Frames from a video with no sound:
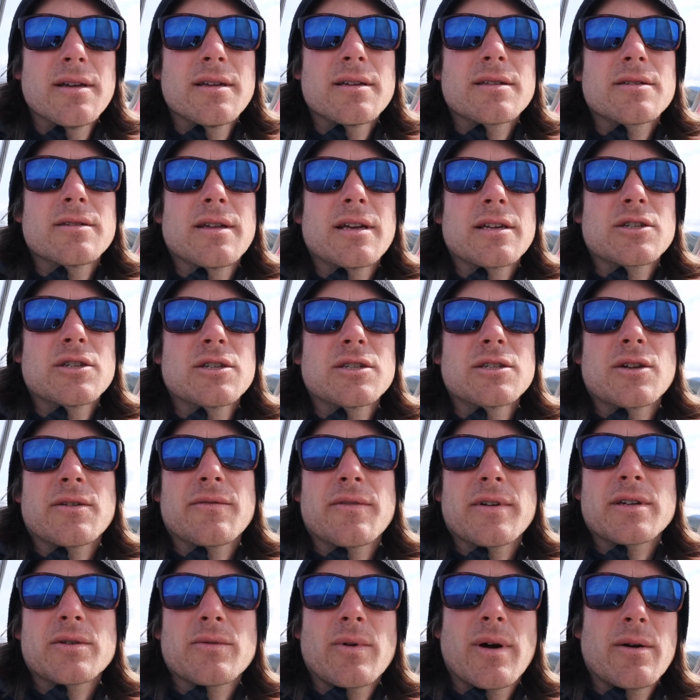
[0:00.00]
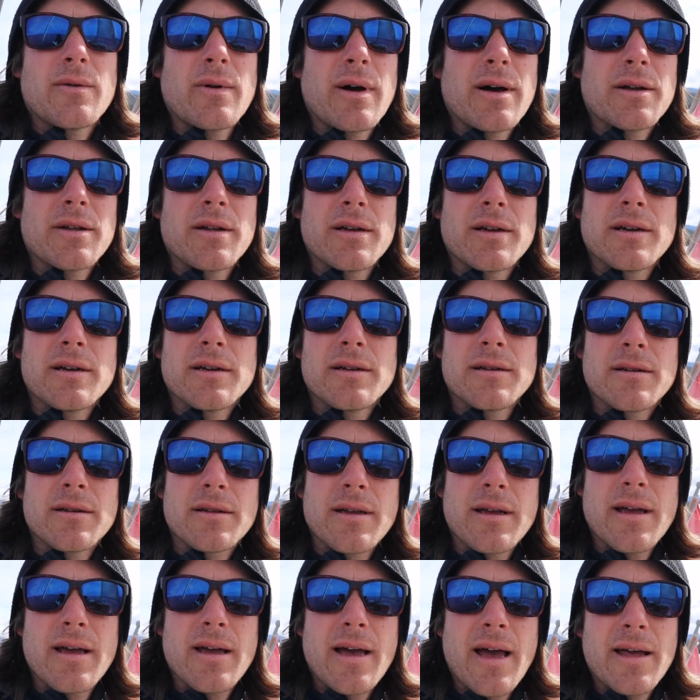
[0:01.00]
So that should serve us quite well to
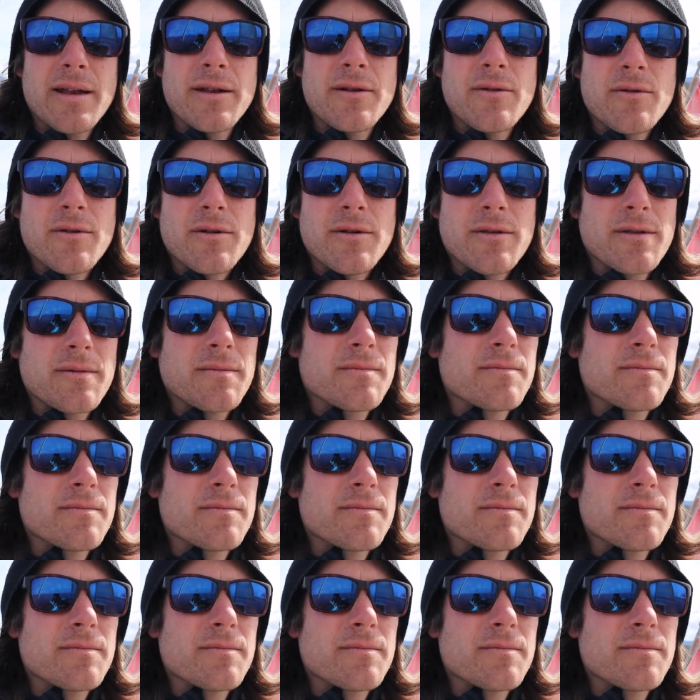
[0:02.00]
head north.